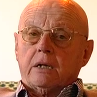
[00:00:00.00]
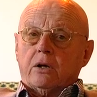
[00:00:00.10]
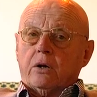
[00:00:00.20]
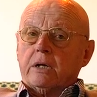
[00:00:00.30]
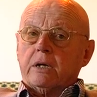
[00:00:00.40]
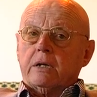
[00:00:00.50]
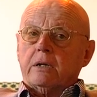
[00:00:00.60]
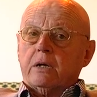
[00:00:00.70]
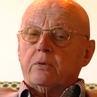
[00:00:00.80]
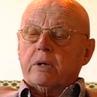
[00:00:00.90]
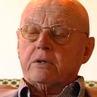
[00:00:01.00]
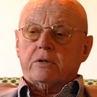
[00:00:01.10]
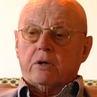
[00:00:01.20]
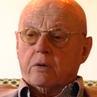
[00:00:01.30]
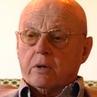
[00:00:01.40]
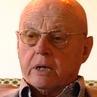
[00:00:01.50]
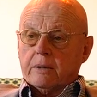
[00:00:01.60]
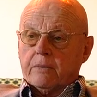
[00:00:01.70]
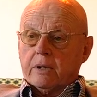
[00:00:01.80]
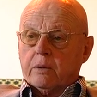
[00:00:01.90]
No, it went slowly.
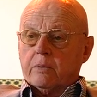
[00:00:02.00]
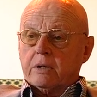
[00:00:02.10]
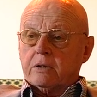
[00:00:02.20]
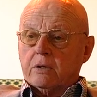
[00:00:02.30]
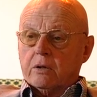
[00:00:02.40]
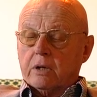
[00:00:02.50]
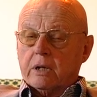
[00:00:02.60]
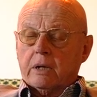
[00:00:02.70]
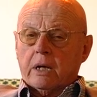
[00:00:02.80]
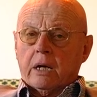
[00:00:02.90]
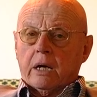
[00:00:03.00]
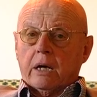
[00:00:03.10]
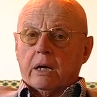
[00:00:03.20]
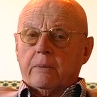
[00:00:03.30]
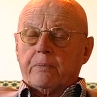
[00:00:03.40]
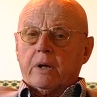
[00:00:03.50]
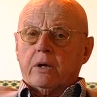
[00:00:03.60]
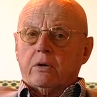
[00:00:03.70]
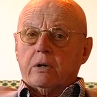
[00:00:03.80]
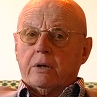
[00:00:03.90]
It went slowly.
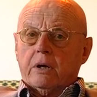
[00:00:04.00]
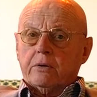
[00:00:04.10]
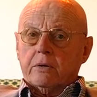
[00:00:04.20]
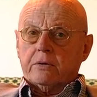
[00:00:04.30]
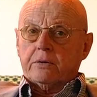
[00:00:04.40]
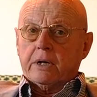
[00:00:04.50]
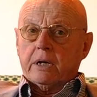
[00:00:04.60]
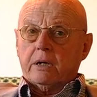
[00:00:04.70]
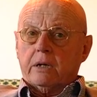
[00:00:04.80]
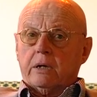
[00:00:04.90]
And another thing